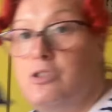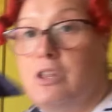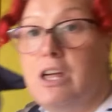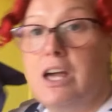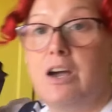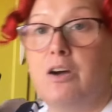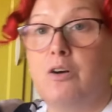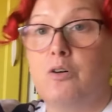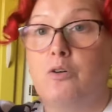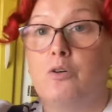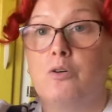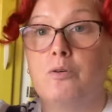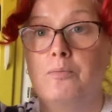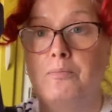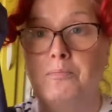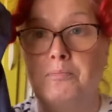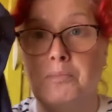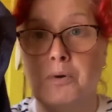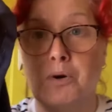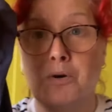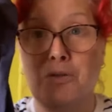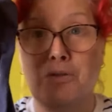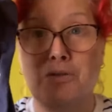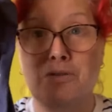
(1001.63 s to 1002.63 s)
that on
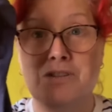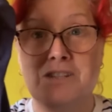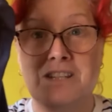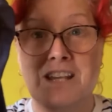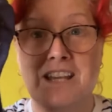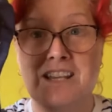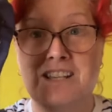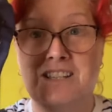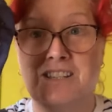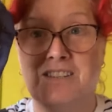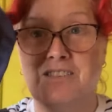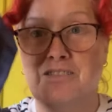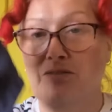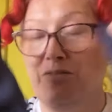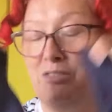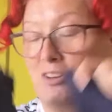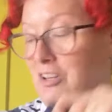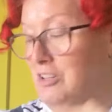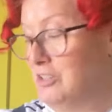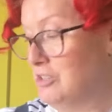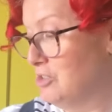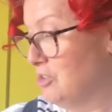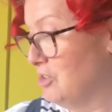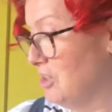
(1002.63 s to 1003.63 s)
both sides of the
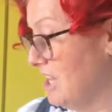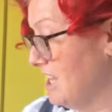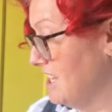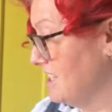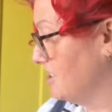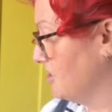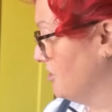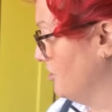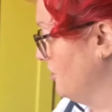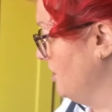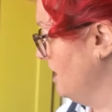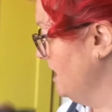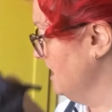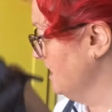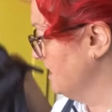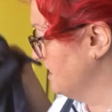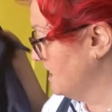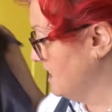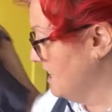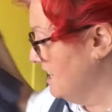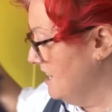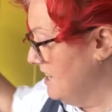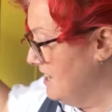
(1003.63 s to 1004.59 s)
front, so that's great.